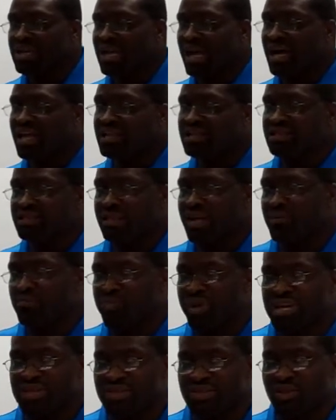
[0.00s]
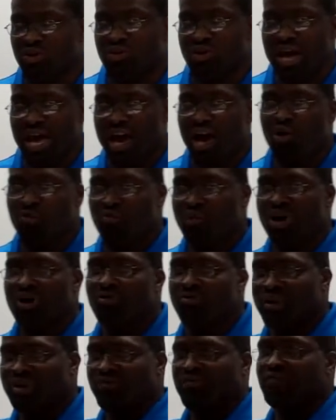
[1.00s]
God is not based on how well
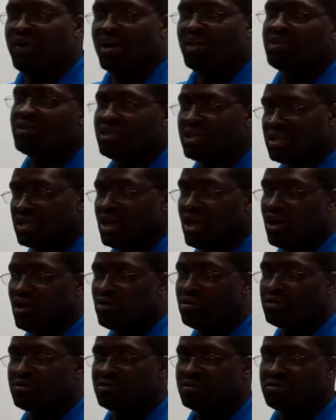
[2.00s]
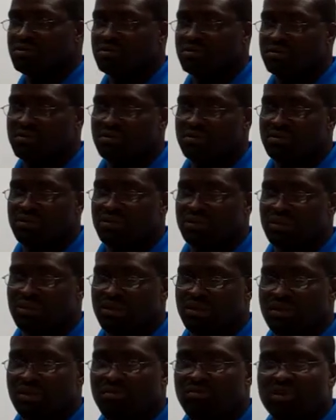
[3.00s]
we follow the law,
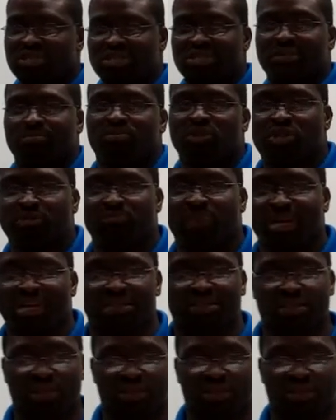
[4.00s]
but simply based